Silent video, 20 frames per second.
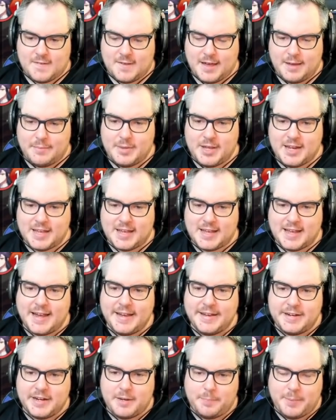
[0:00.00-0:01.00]
I mean, it
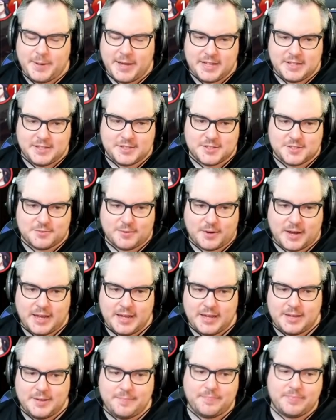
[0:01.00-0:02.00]
kind of depends,
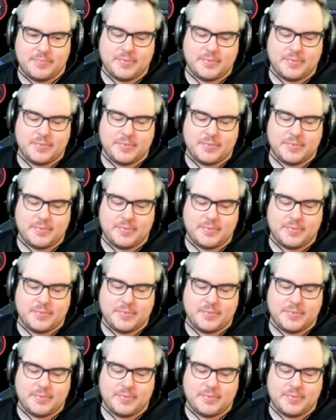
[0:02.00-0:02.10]
right?